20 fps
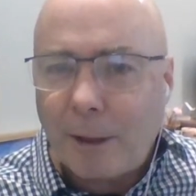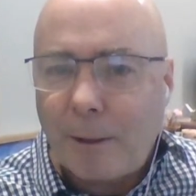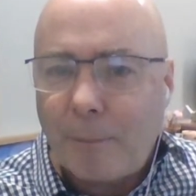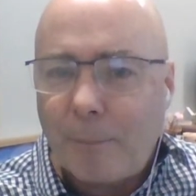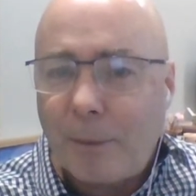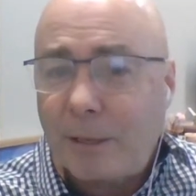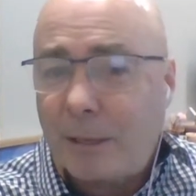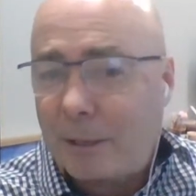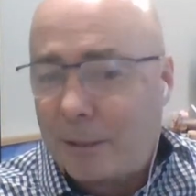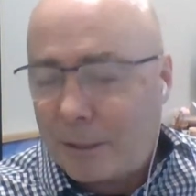
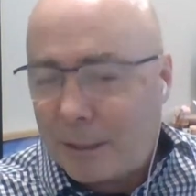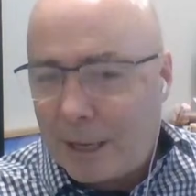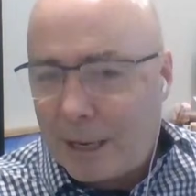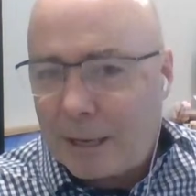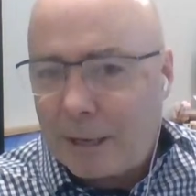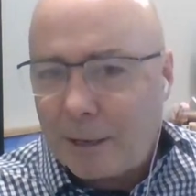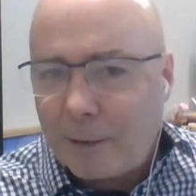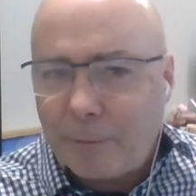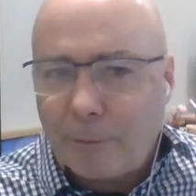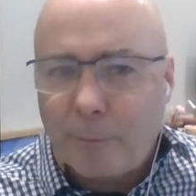It's a
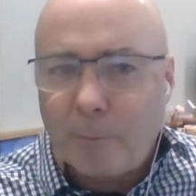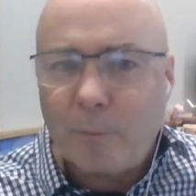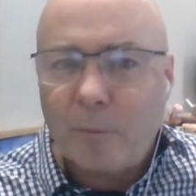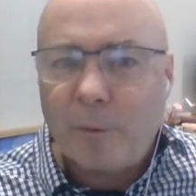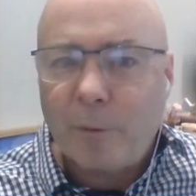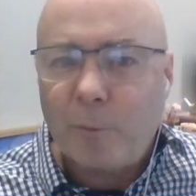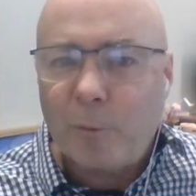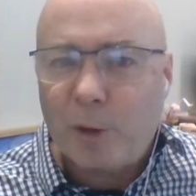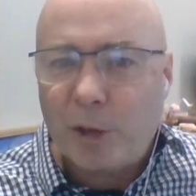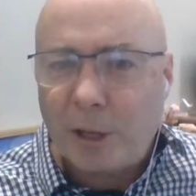Zeekr from
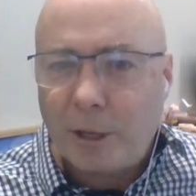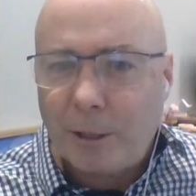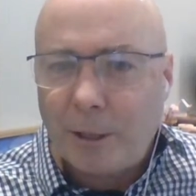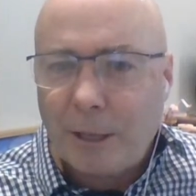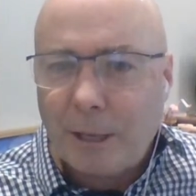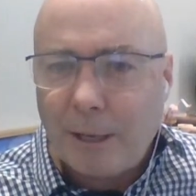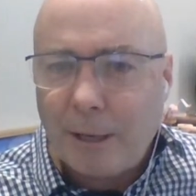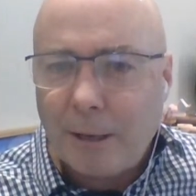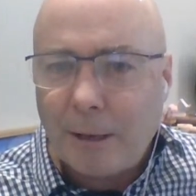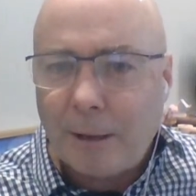
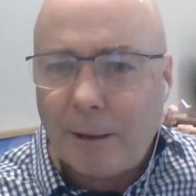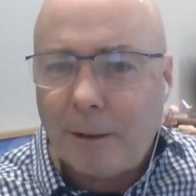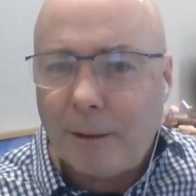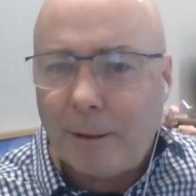Geely,